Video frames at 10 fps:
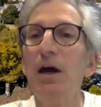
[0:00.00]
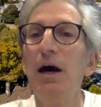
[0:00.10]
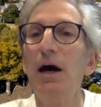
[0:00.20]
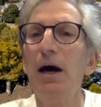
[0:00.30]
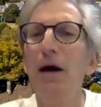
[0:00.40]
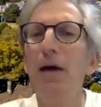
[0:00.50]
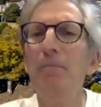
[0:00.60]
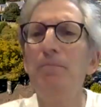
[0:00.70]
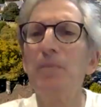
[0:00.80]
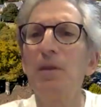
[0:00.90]

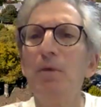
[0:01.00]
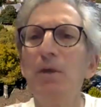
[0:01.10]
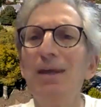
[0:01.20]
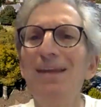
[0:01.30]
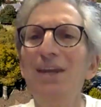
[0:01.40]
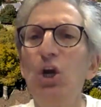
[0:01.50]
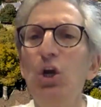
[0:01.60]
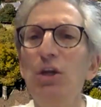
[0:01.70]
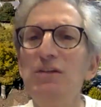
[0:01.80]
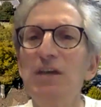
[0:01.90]
But again, the
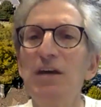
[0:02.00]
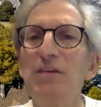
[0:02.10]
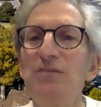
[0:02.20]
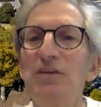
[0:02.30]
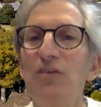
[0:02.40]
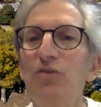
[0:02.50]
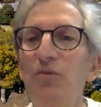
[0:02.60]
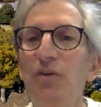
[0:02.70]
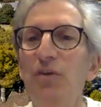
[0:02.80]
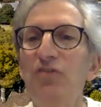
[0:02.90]
early signs of sexual
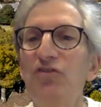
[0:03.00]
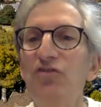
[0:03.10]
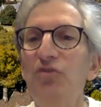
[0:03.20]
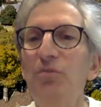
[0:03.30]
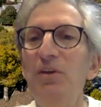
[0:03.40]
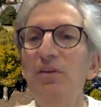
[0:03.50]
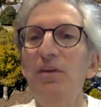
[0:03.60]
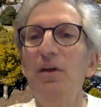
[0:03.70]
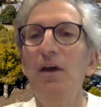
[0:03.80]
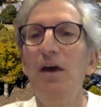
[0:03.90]
function should be
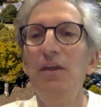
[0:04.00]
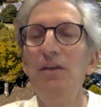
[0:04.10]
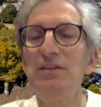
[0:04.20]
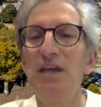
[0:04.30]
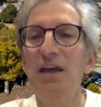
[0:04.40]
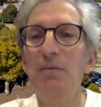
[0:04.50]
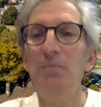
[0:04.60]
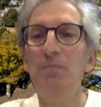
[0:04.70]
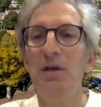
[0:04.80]
the same,